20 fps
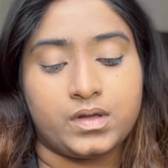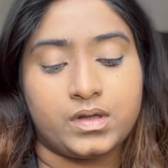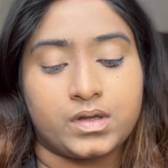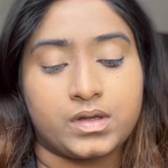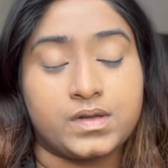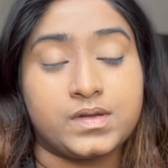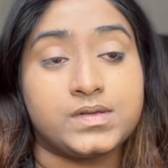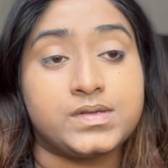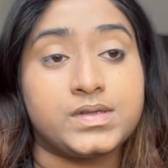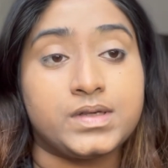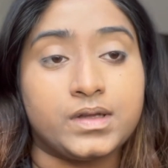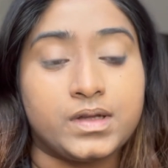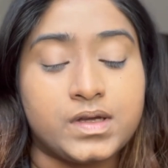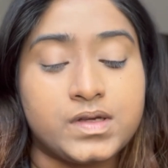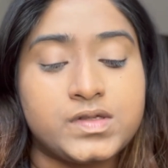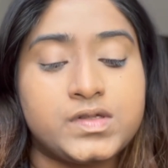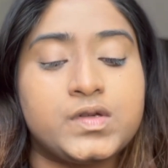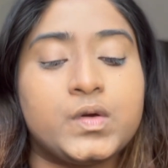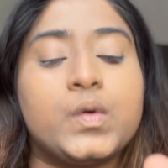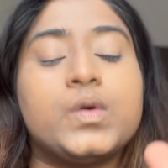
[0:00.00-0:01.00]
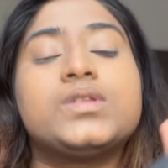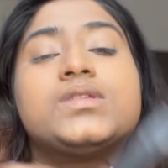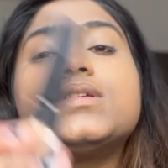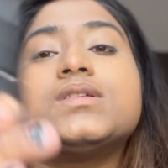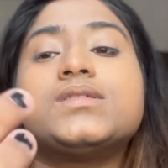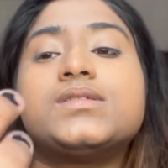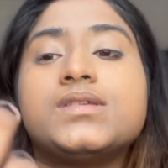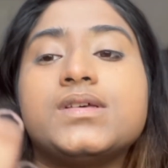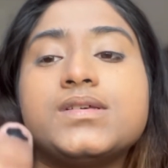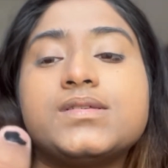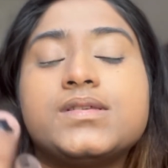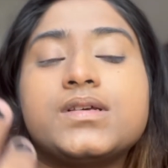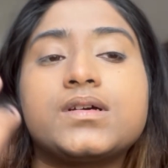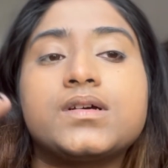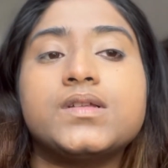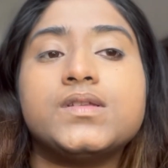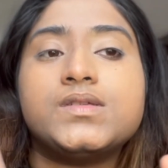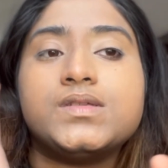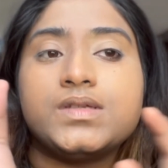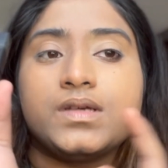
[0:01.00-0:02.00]
Concealer. So this is a
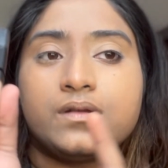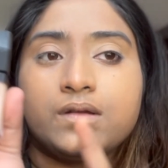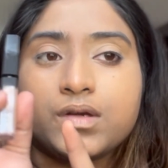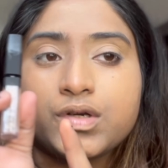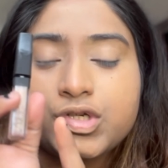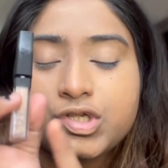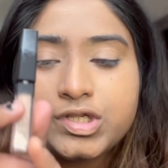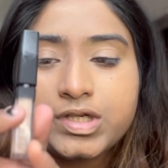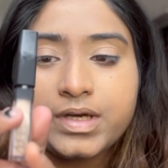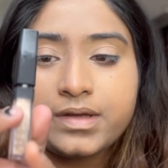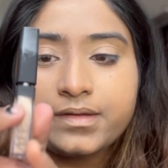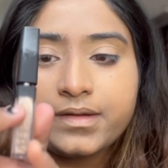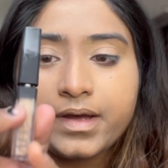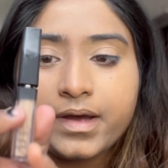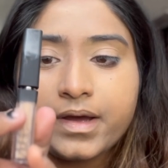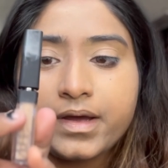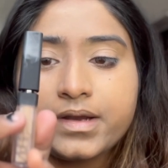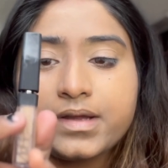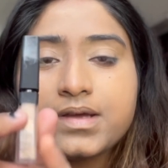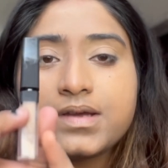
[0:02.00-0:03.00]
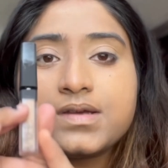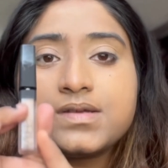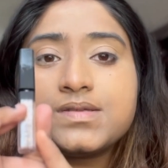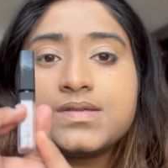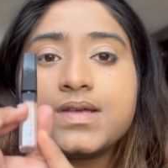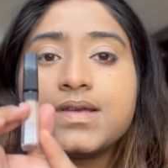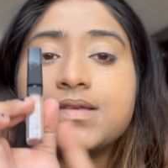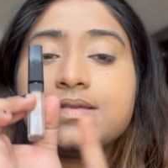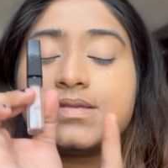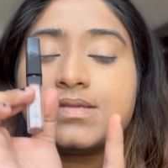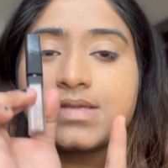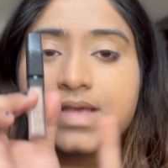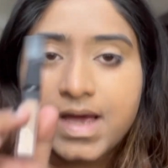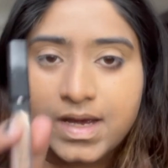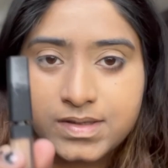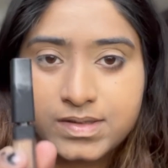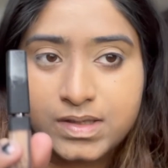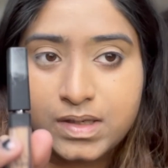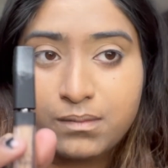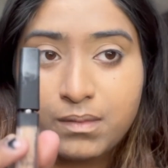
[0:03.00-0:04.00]
concealer shade that is
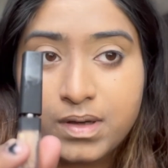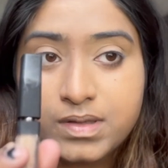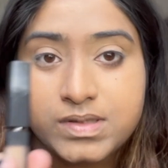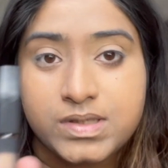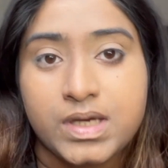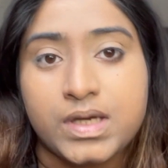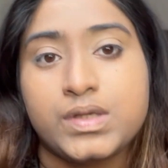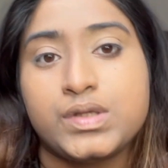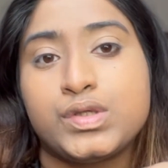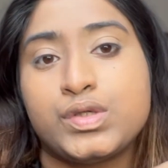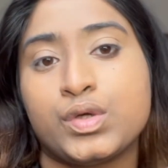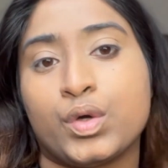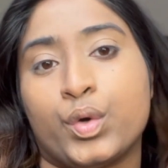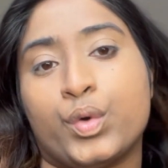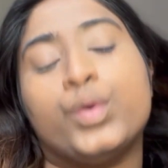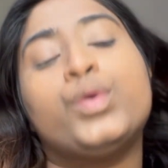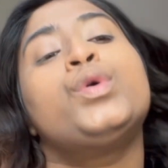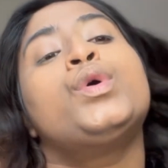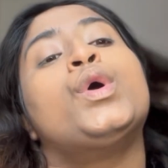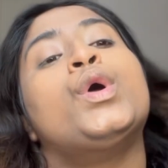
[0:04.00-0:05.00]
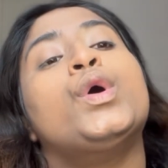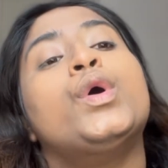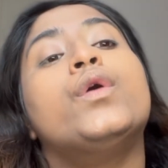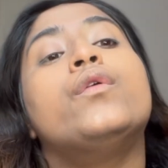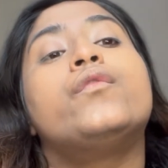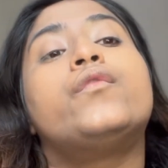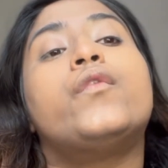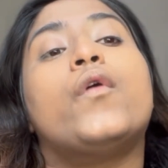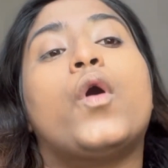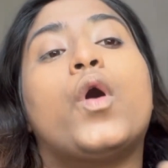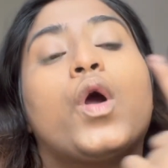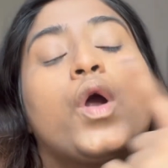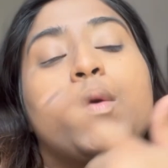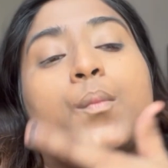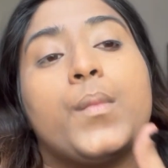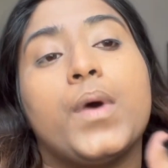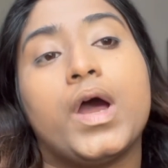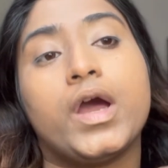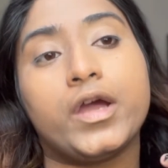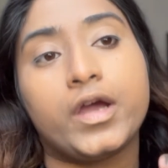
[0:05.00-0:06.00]
exactly my skin tone for
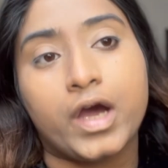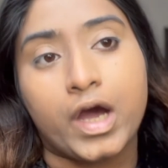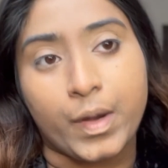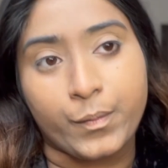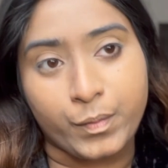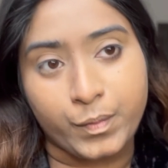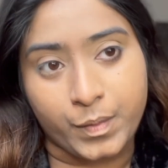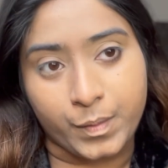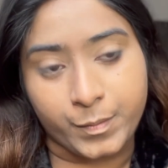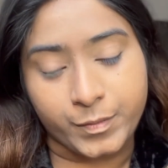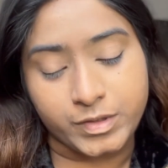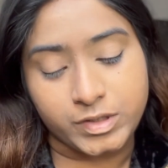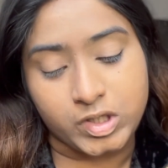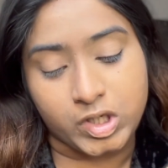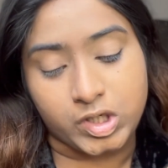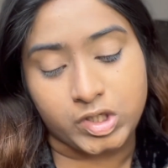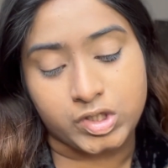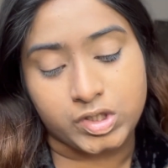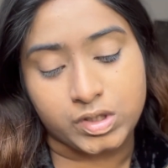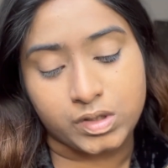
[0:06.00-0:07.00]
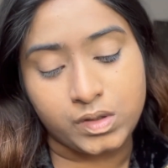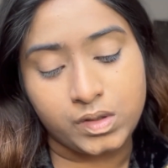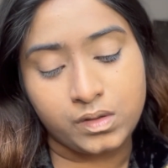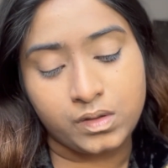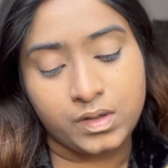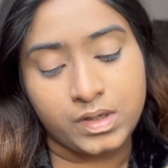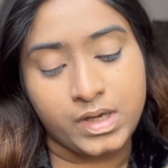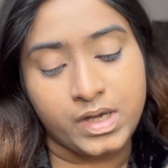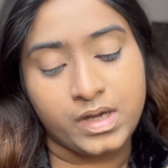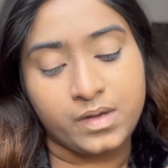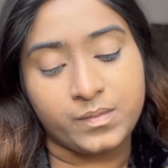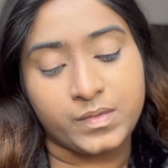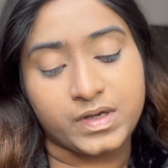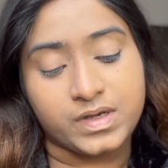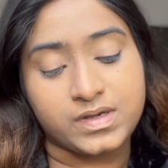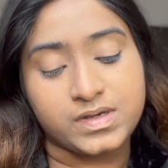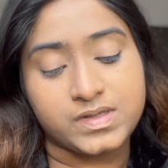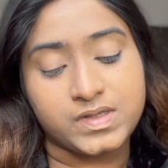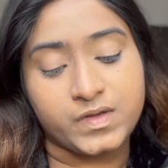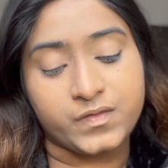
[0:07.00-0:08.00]
my hyperpigmentation,
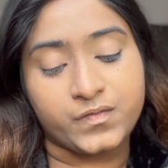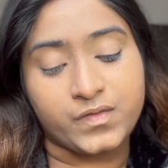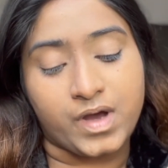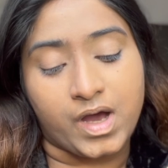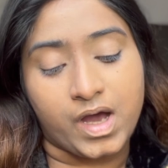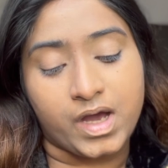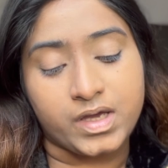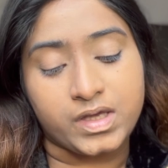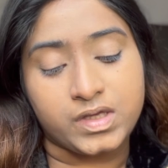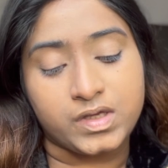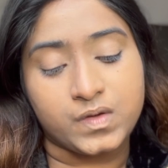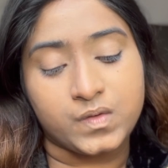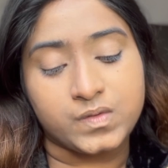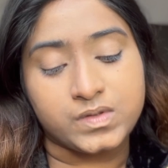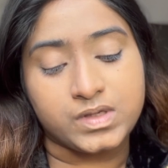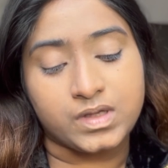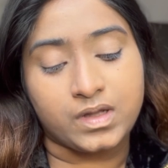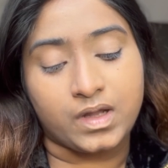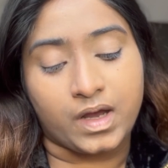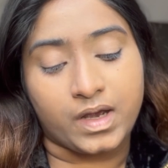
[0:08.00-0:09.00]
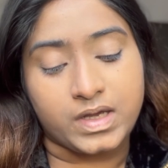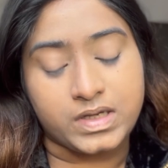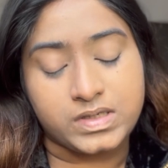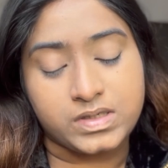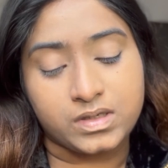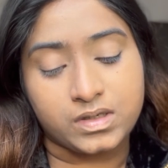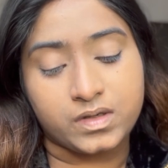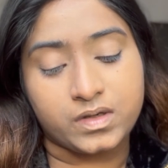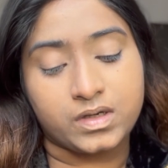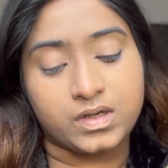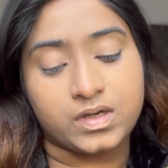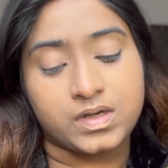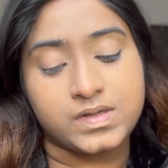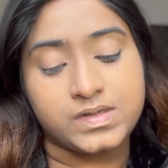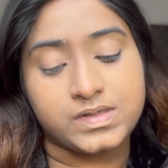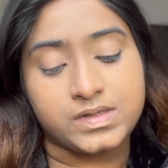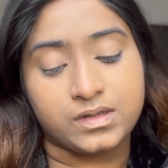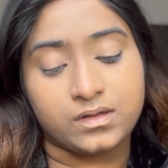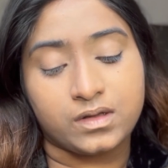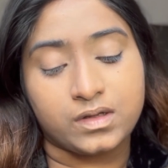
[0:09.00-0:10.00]
because if I use a lighter
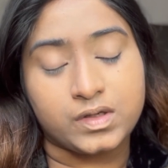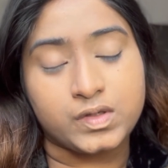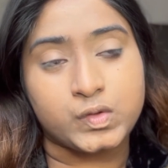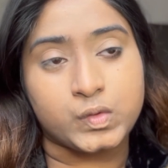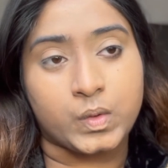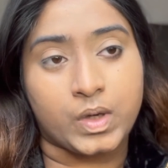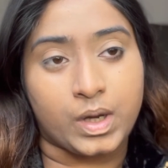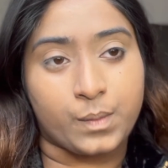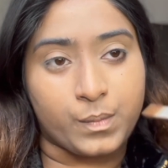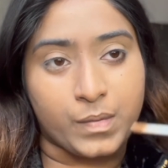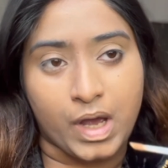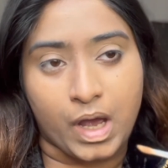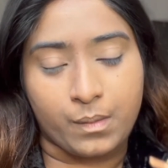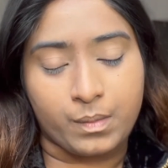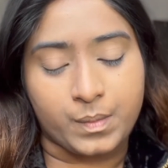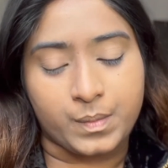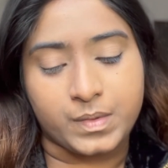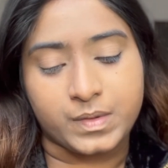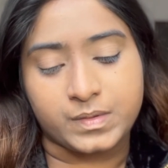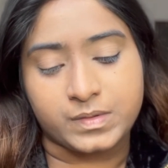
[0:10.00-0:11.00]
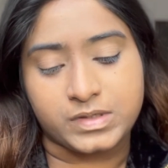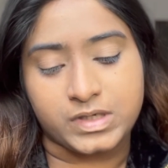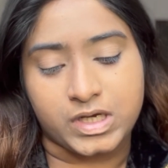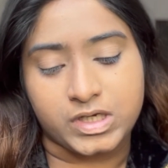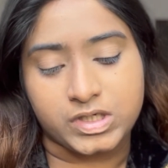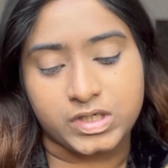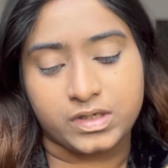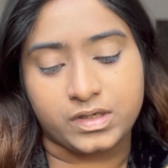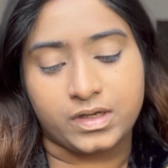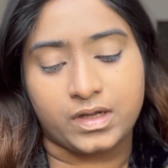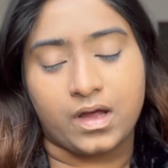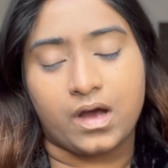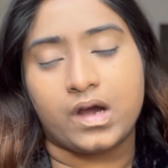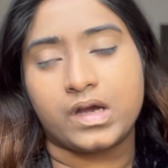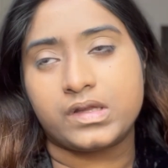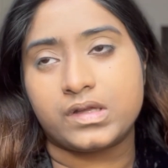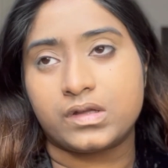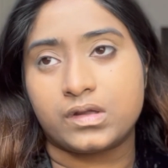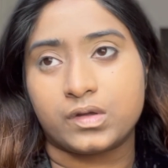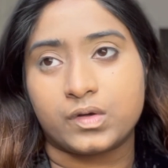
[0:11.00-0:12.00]
concealer to hide my hyperpigmentation, it'll
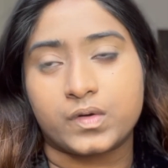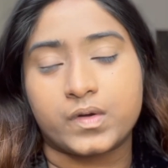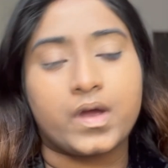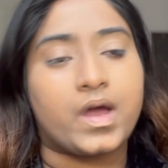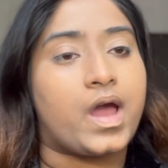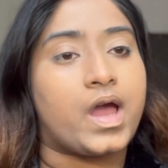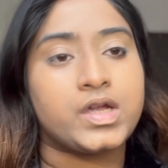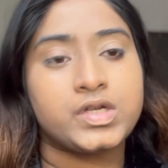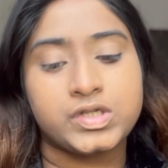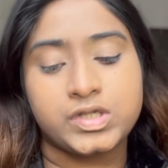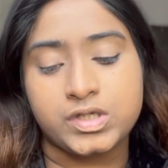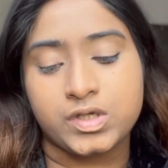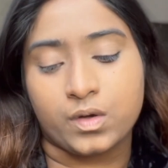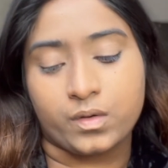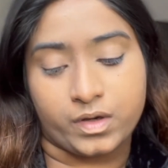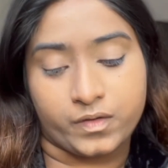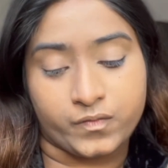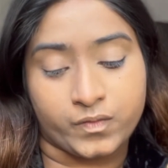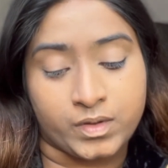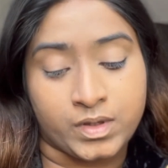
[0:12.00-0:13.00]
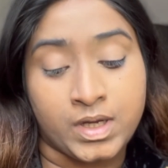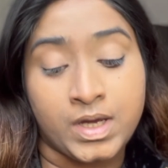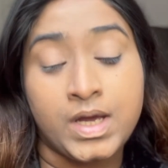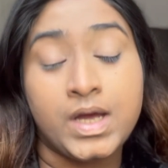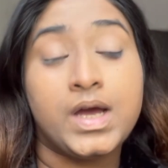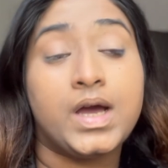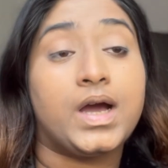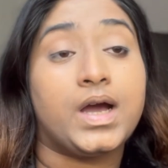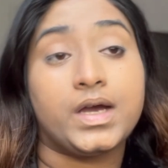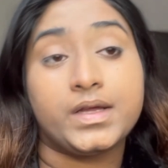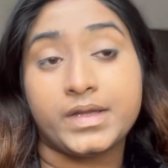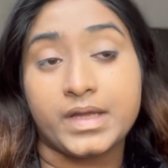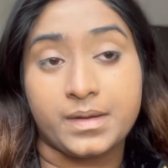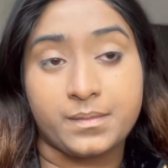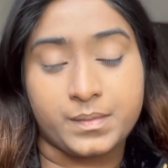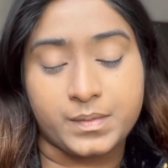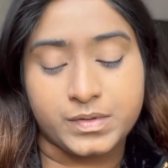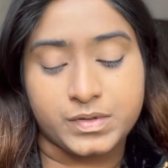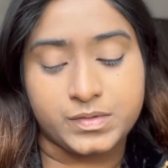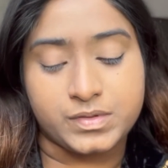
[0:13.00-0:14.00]
either look ashy or it won't hide
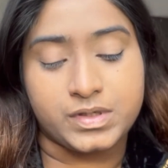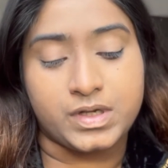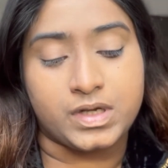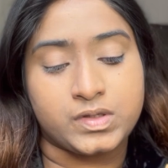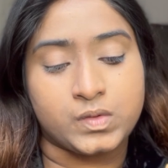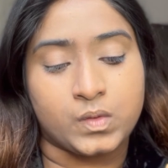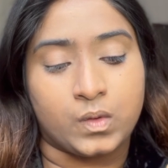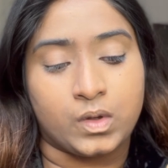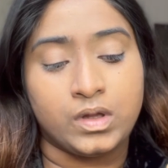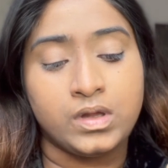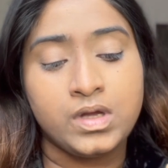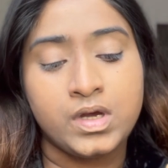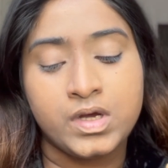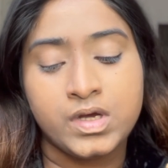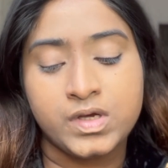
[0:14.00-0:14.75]
hyperpigmentation all.